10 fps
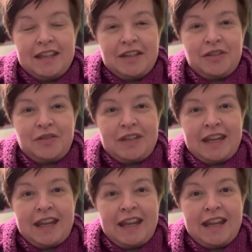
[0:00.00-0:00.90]

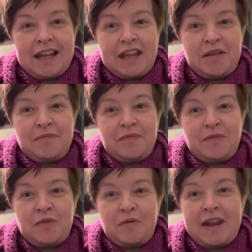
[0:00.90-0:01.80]
Today
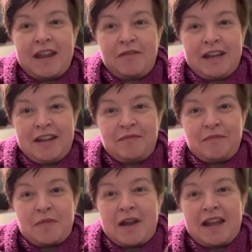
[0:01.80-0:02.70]
I'm wearing
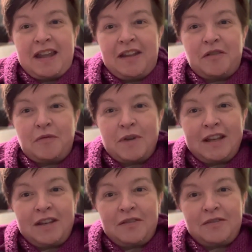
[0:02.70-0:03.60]
my one
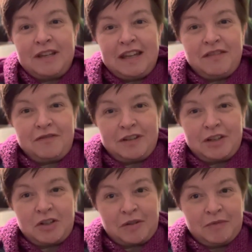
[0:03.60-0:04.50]
and only
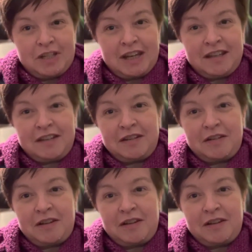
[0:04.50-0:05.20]
finished object,